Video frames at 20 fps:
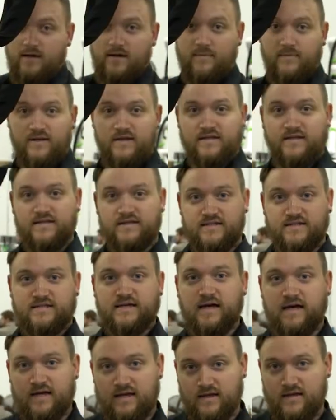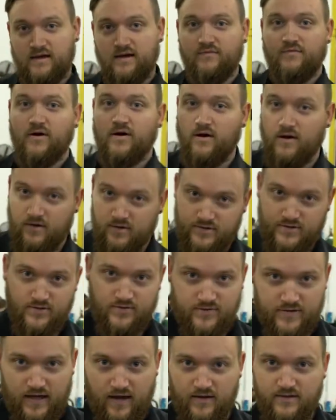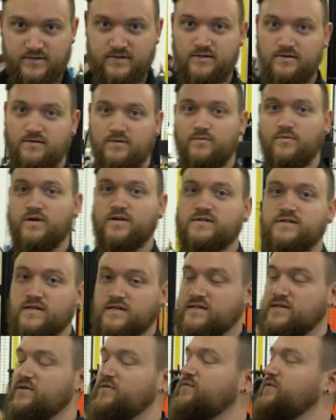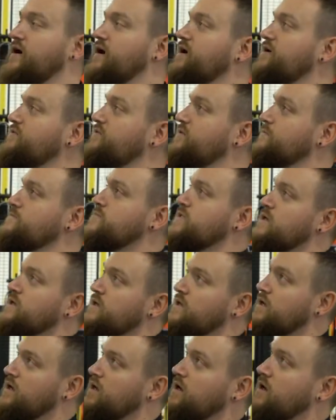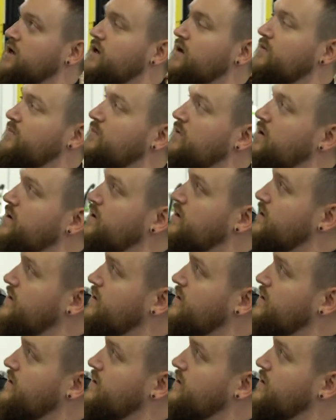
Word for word: Coming to this side of our R2000 165, um,